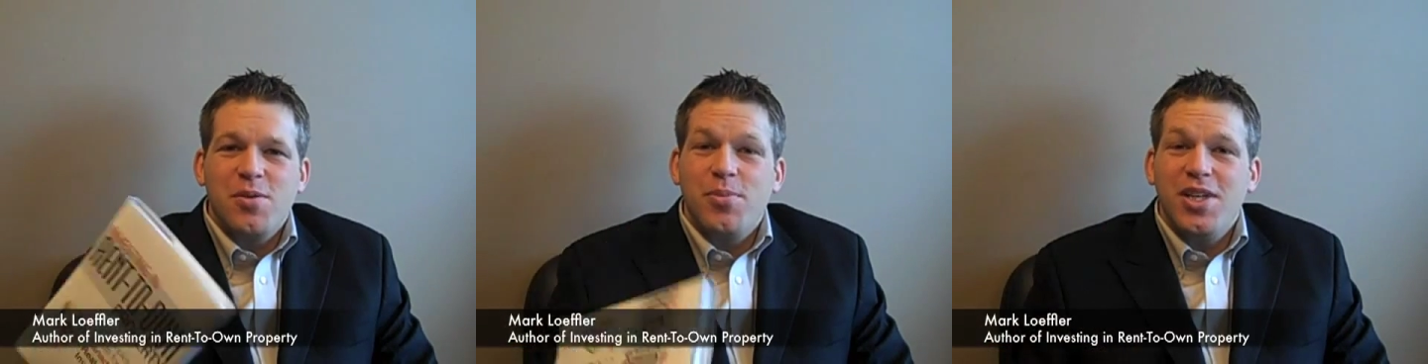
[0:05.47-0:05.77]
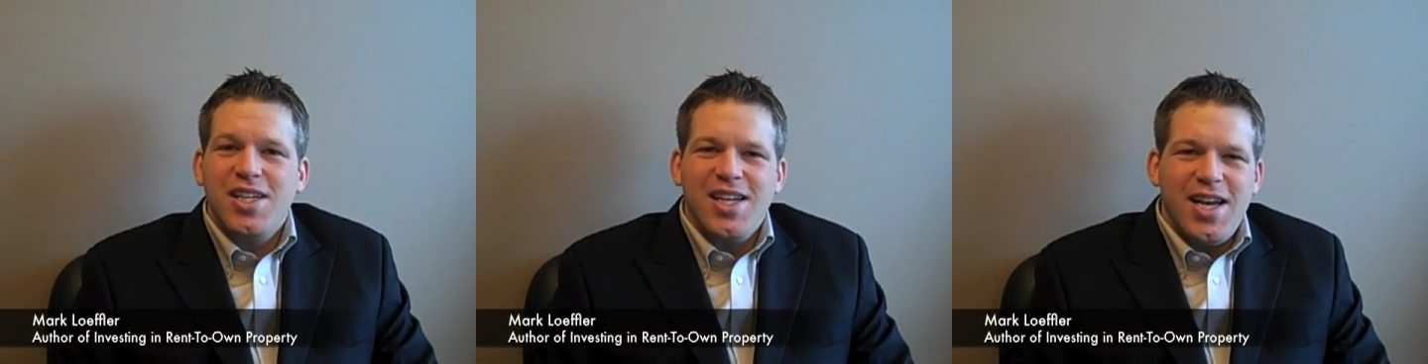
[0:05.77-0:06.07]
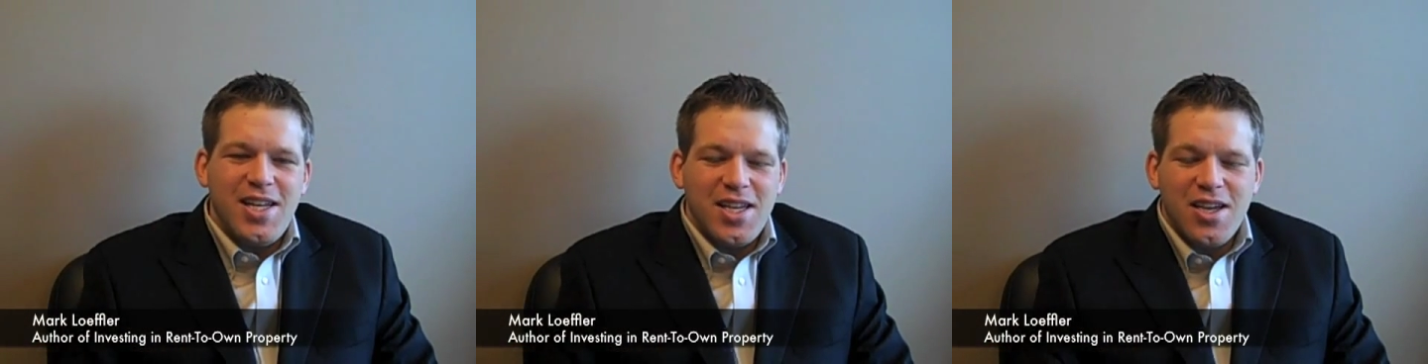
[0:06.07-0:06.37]
a Complete
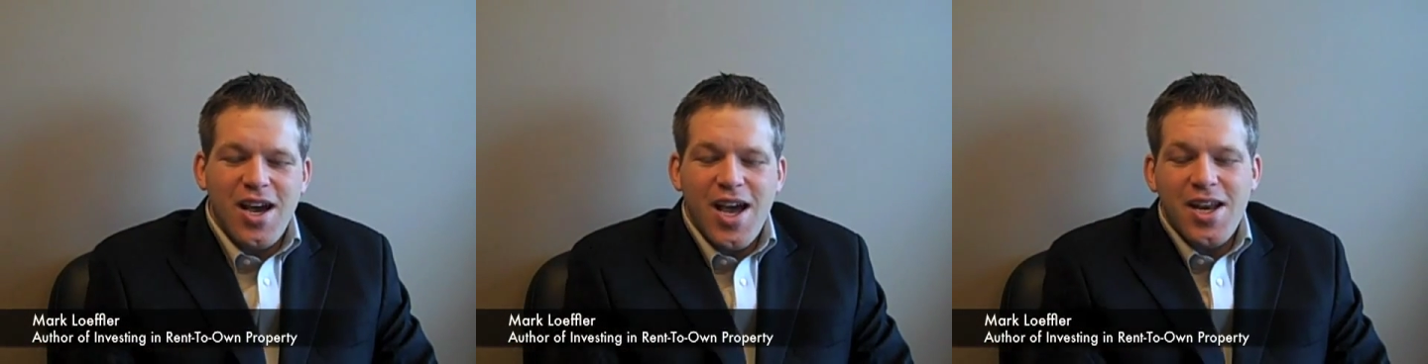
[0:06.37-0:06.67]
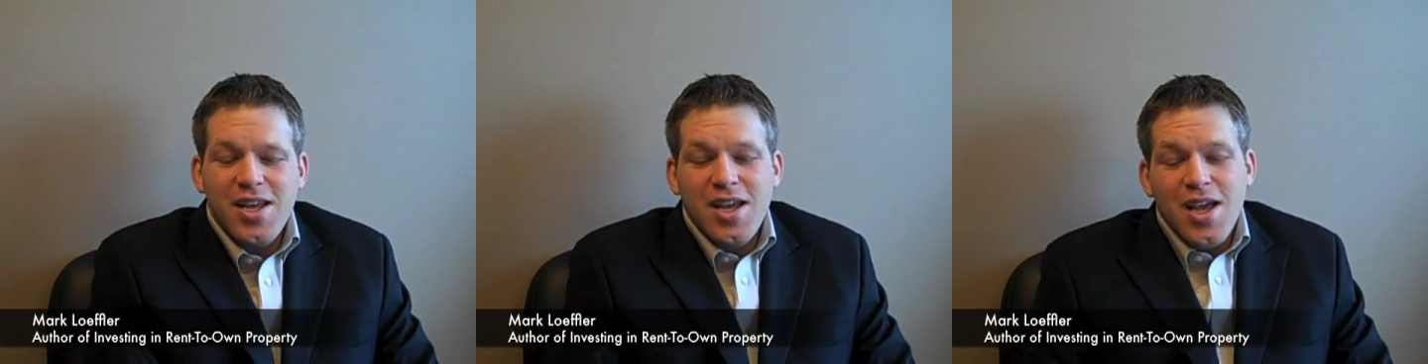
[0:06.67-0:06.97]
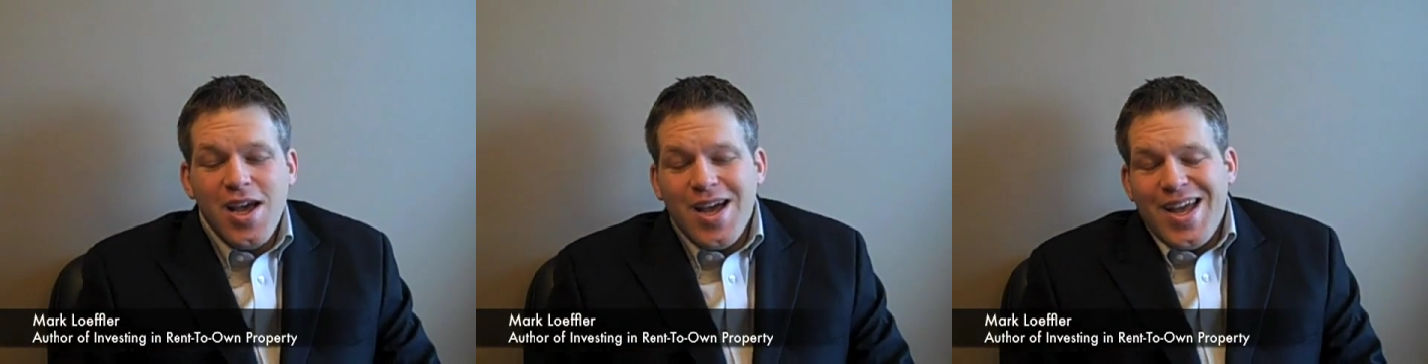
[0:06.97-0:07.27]
Canadian Guide.
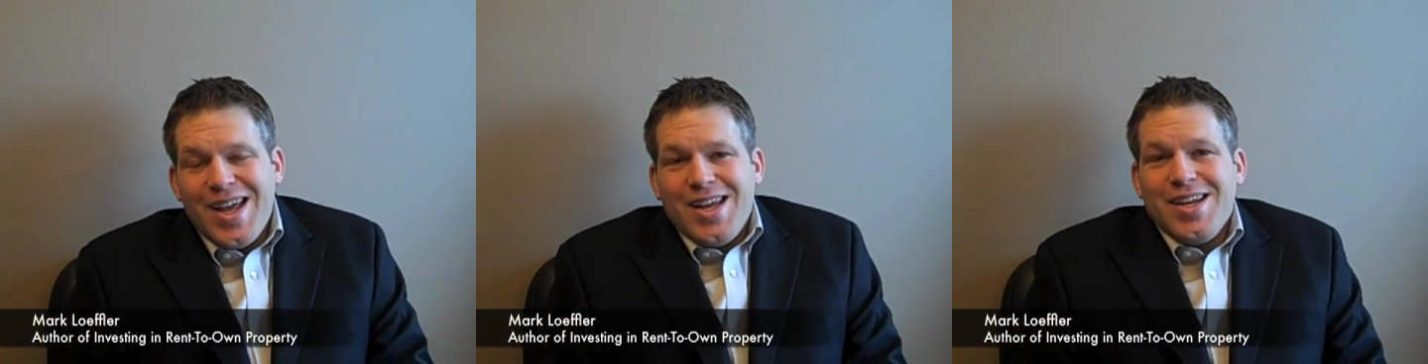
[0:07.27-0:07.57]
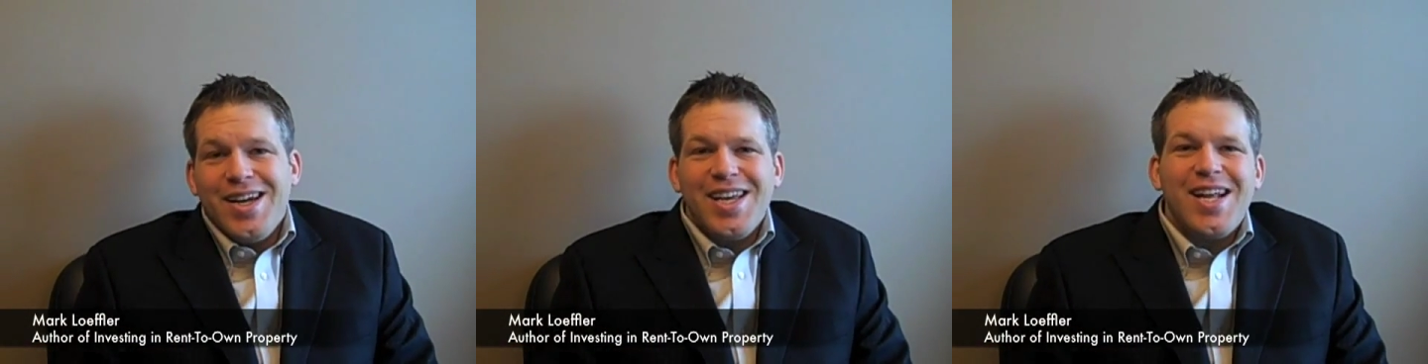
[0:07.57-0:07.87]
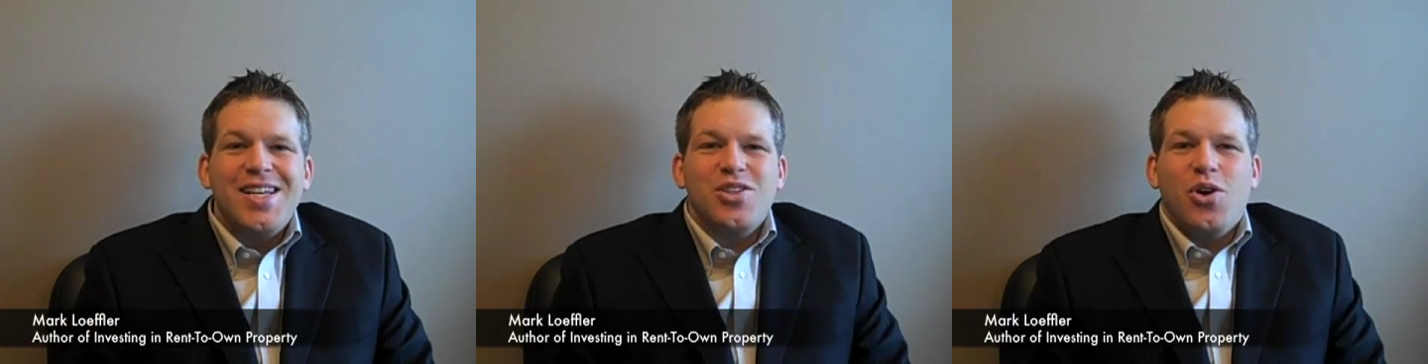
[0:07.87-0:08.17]
And I
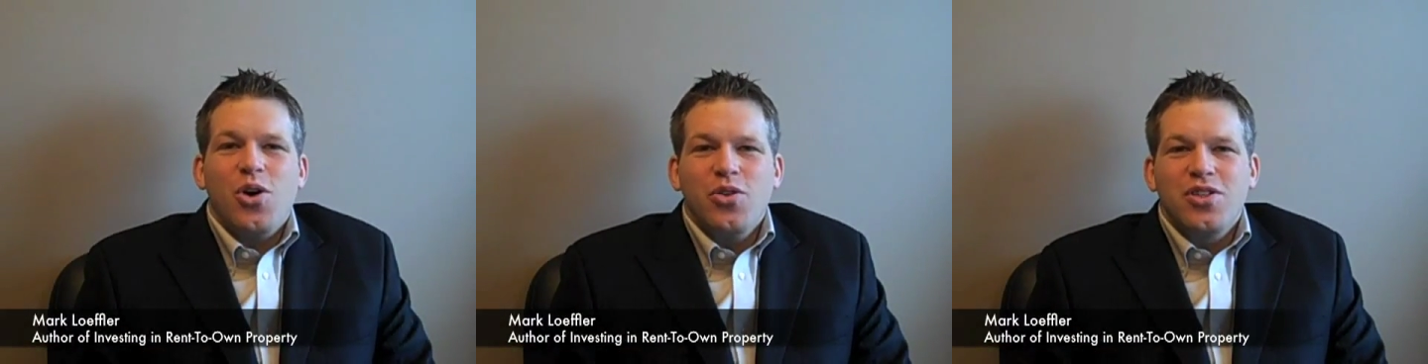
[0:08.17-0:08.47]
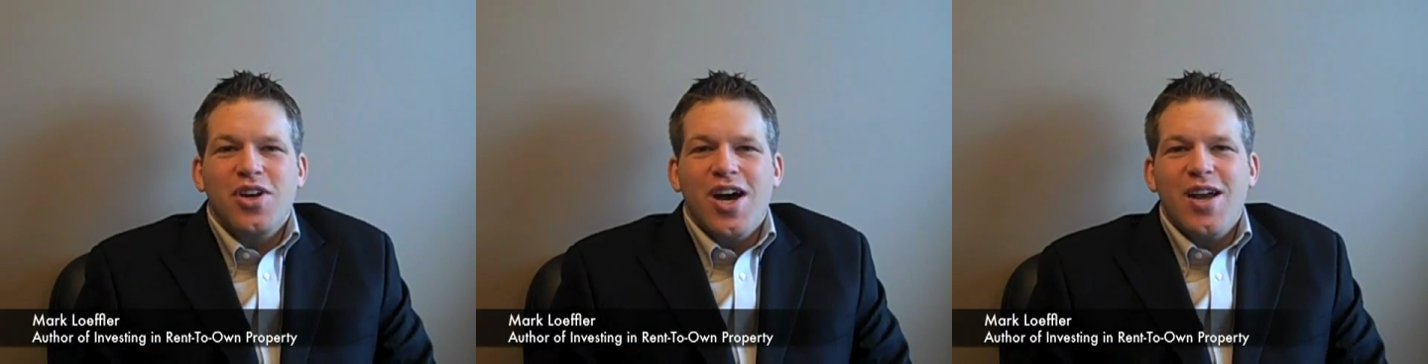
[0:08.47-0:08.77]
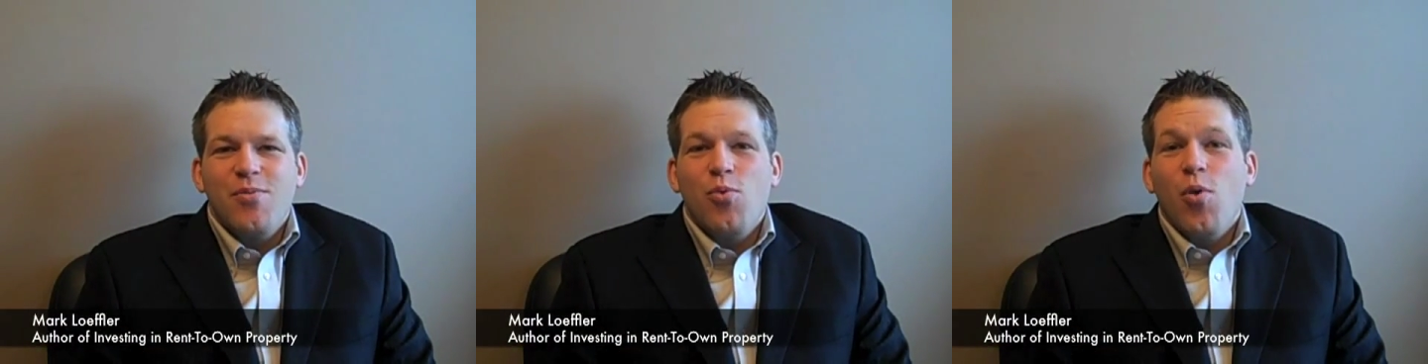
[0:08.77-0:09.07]
get asked all the
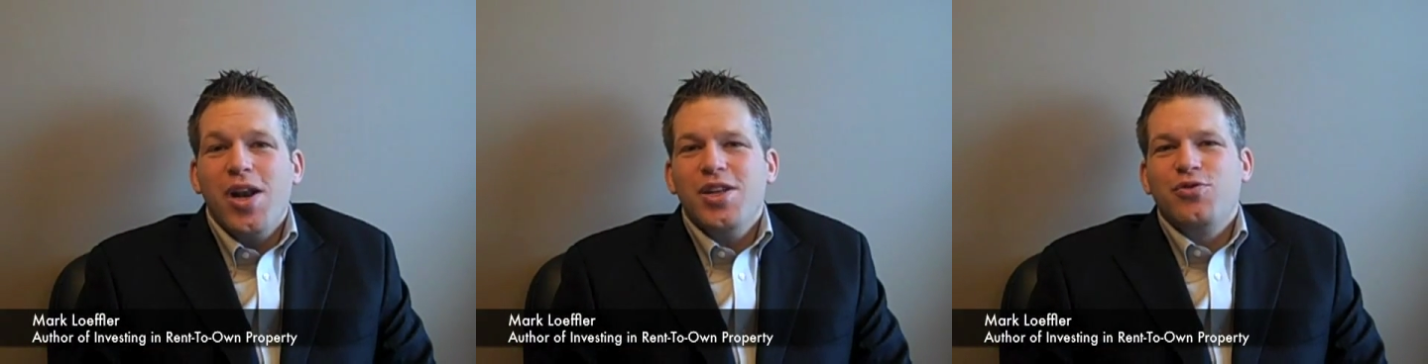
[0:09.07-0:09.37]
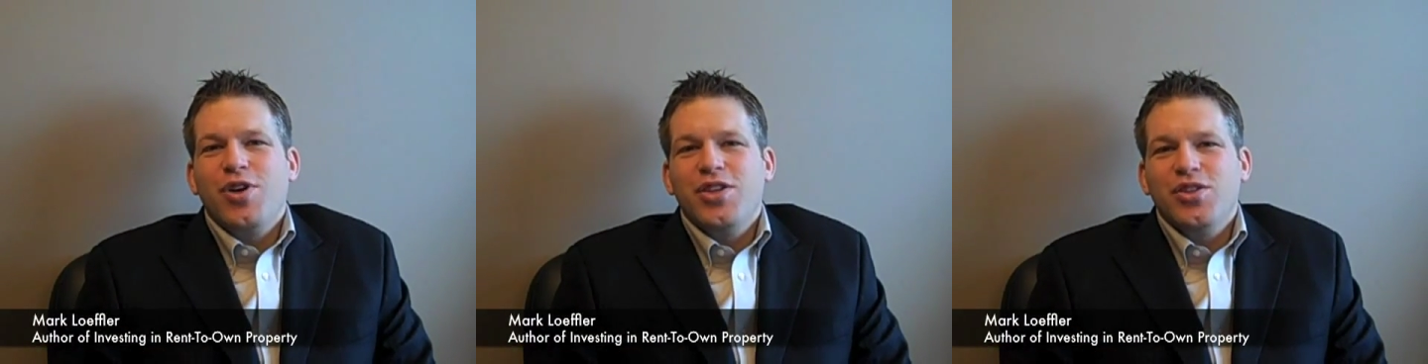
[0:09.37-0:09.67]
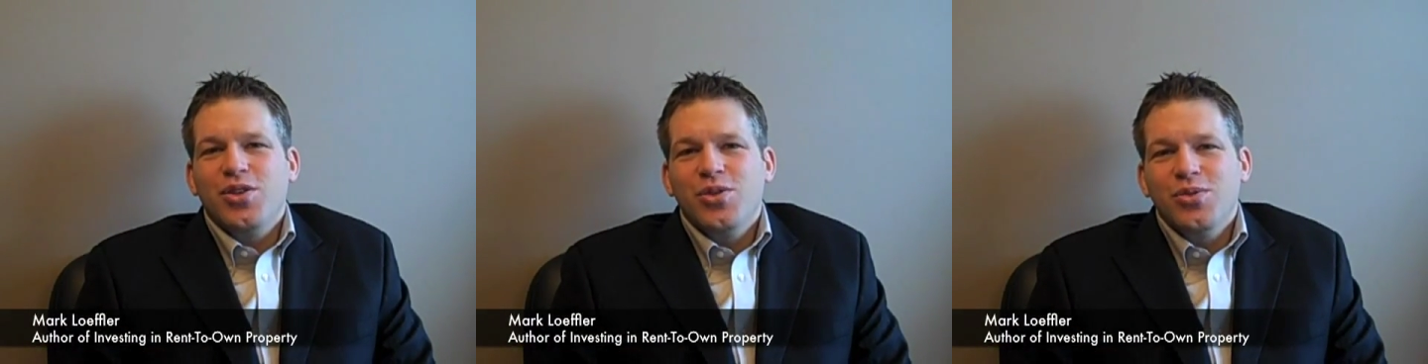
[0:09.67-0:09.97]
time, what is
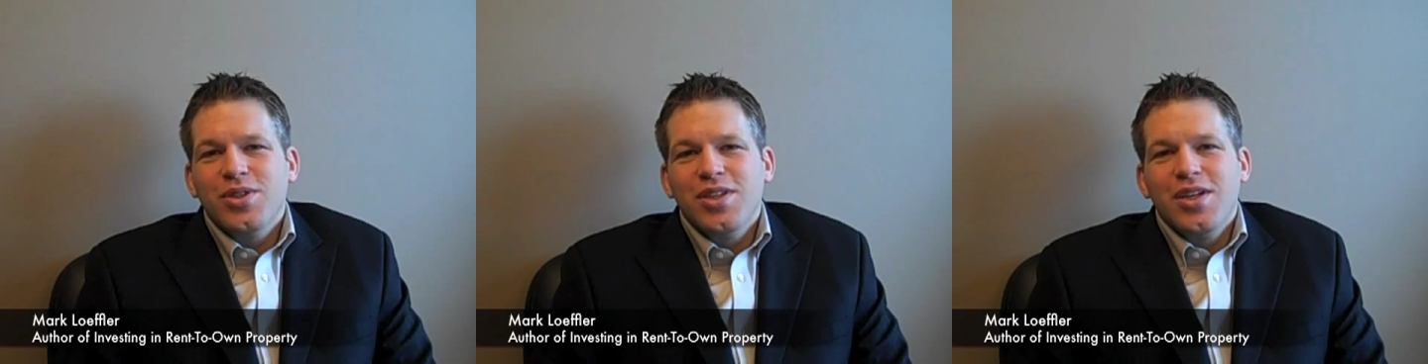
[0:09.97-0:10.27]
rent-to-own?